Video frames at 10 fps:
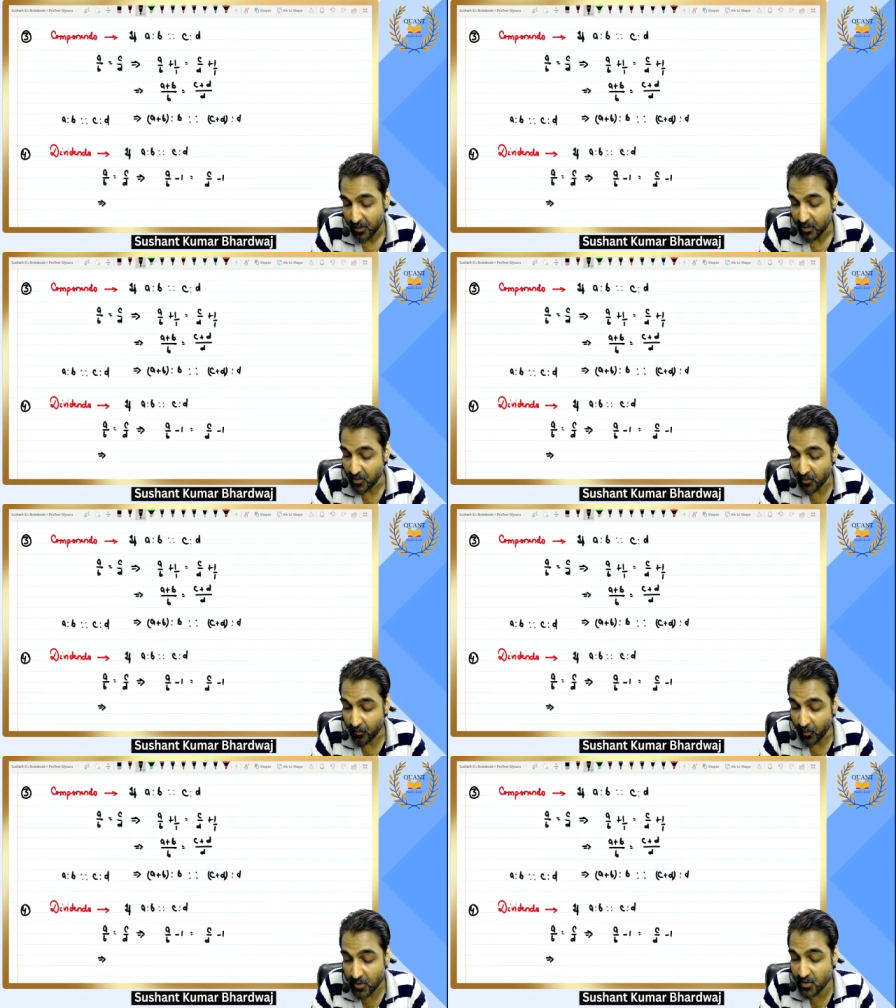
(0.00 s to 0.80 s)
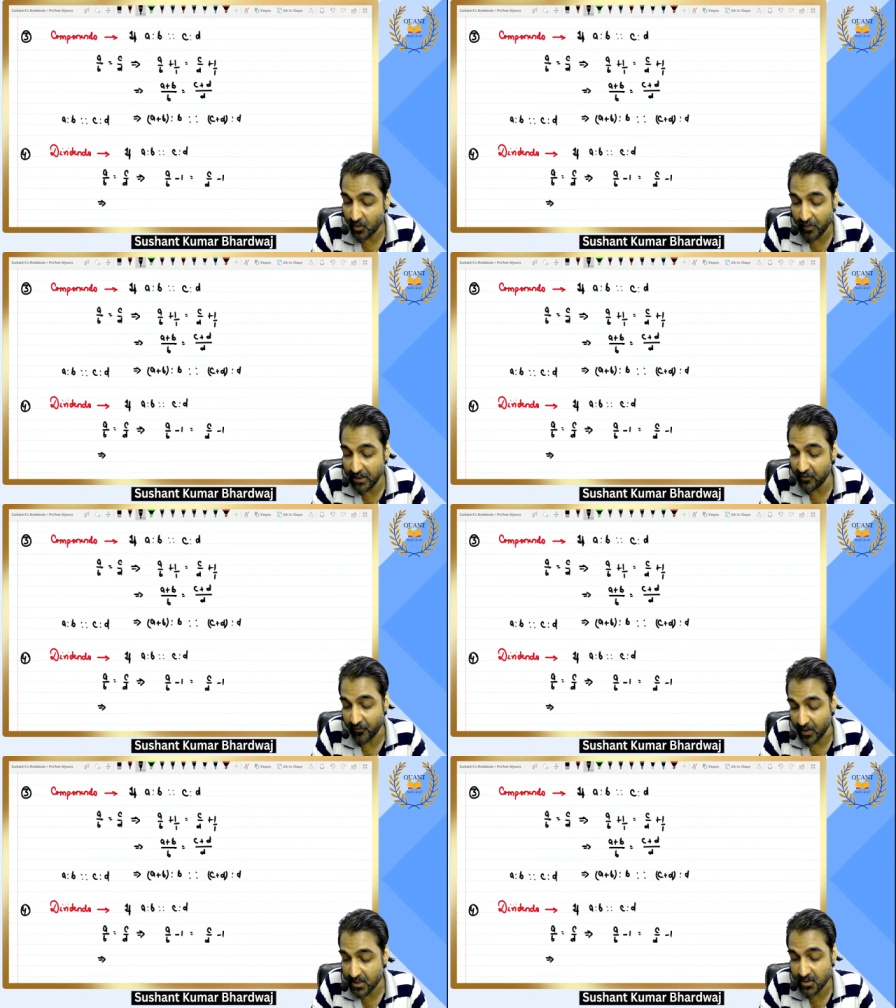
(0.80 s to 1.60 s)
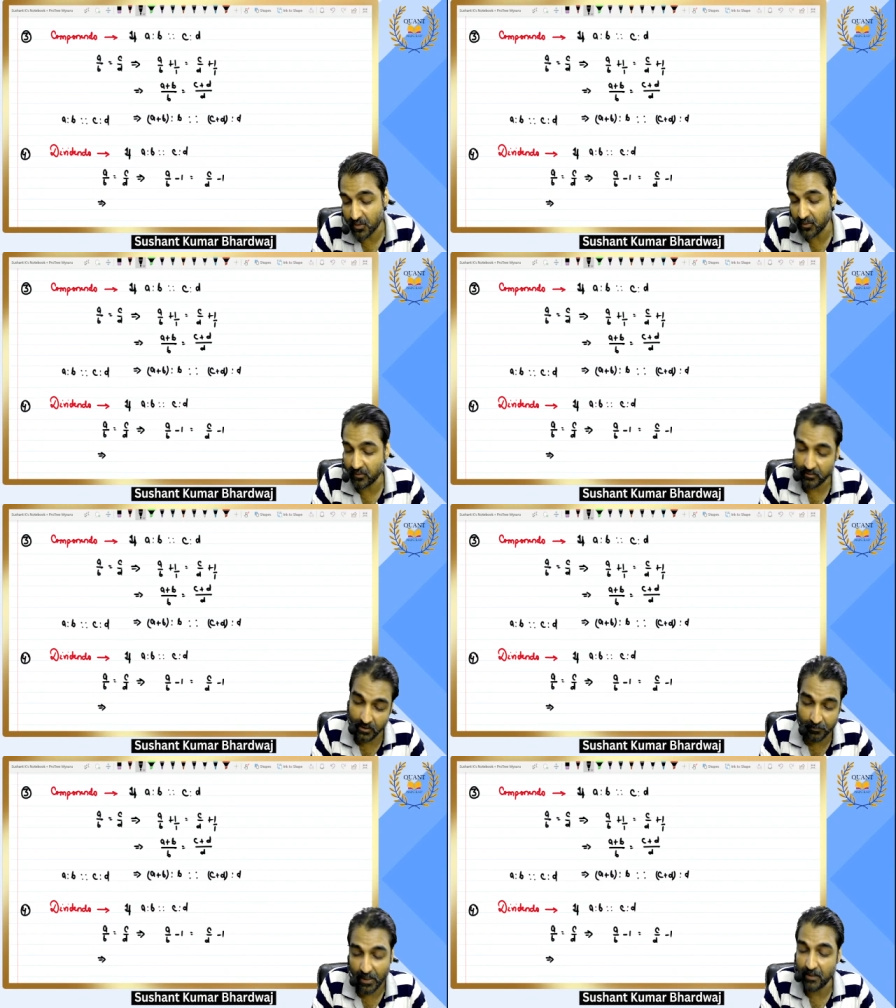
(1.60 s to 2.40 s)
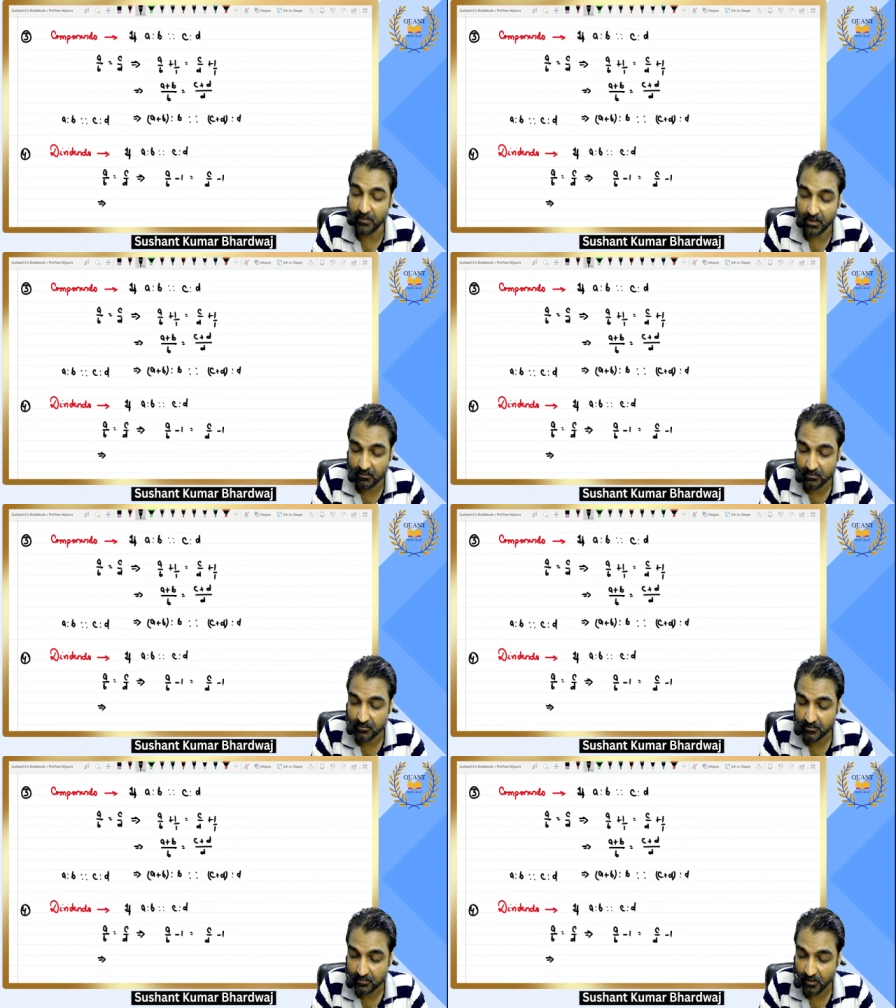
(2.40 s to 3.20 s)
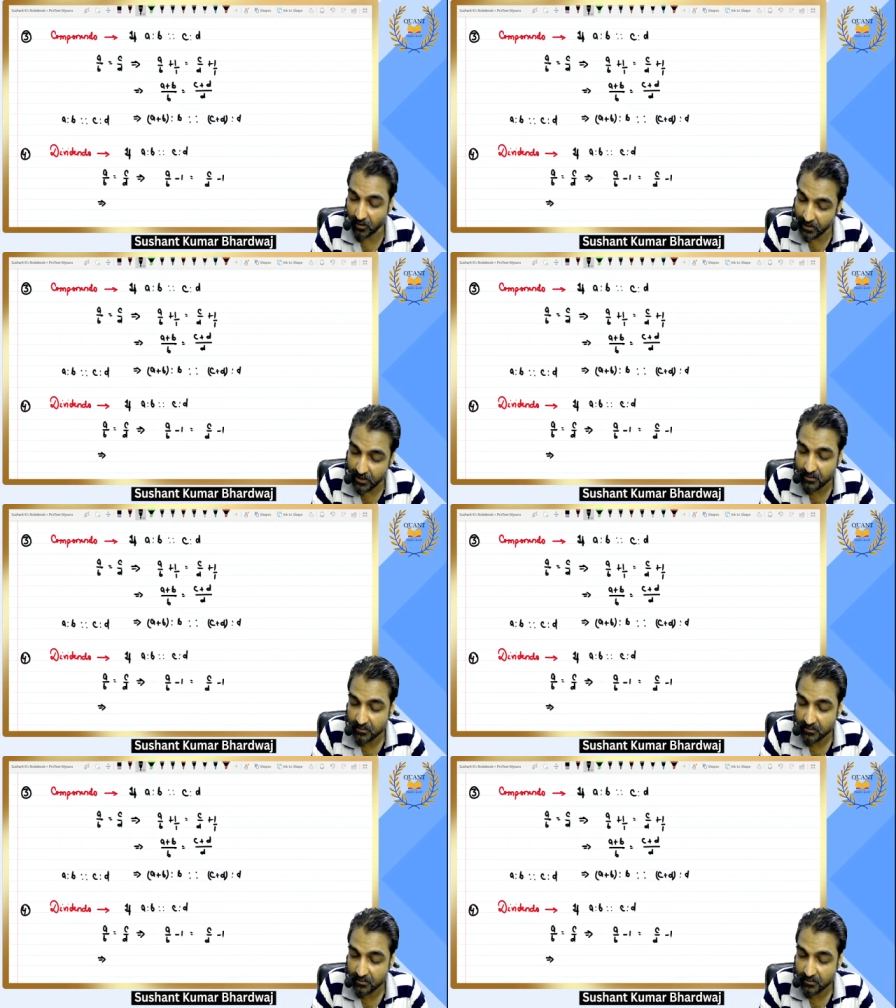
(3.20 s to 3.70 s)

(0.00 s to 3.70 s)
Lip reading: you both should be the first to reply me. Okay?